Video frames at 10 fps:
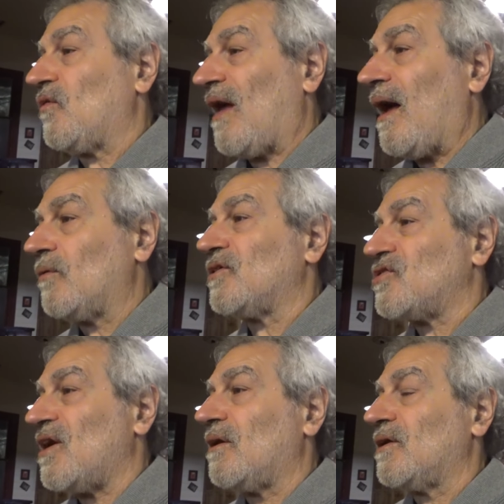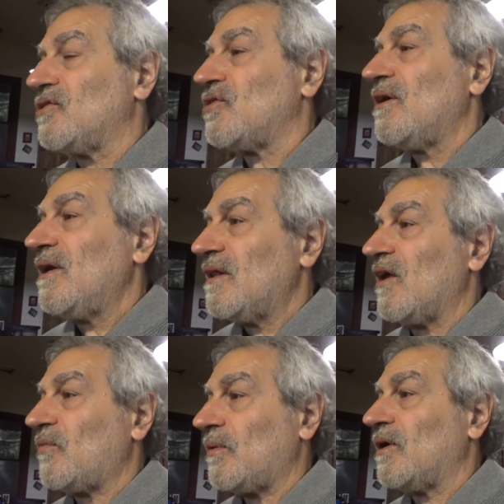is how to challenge the
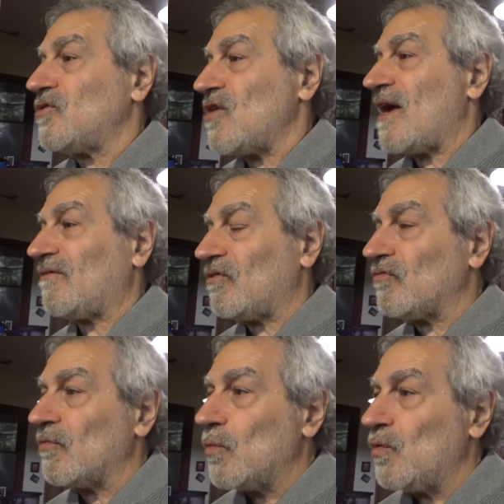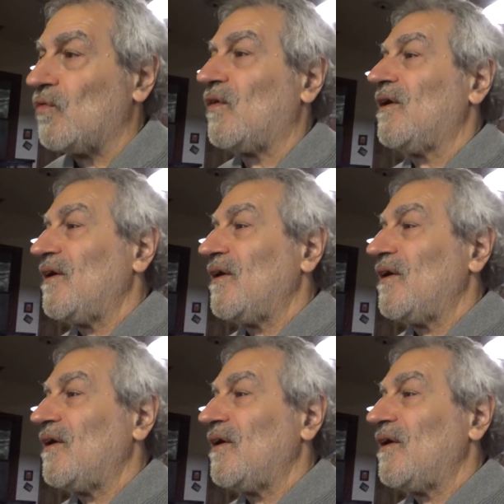Espionage Act to remove